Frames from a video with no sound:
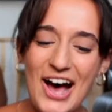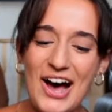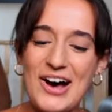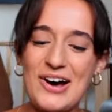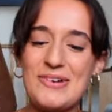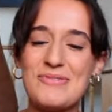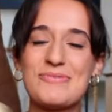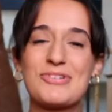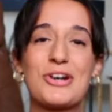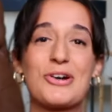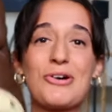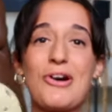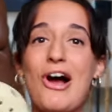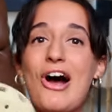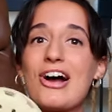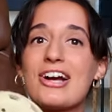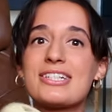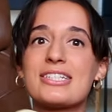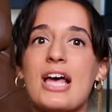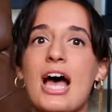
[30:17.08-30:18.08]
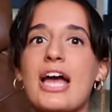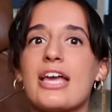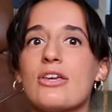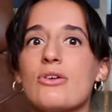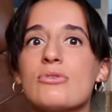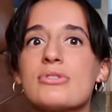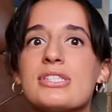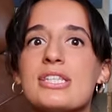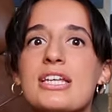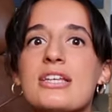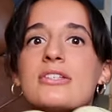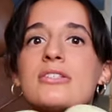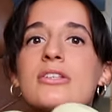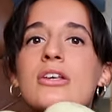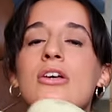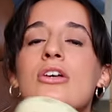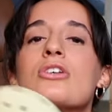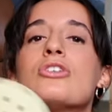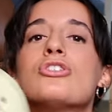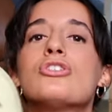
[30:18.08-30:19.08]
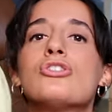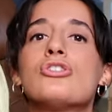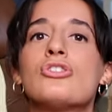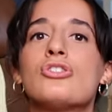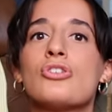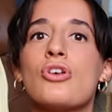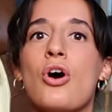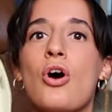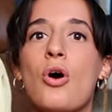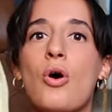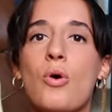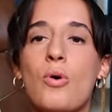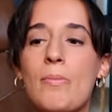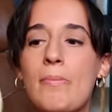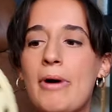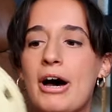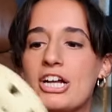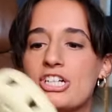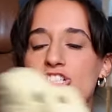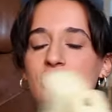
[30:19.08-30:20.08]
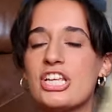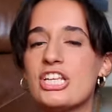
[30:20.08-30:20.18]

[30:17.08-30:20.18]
Crocs, I use these so much.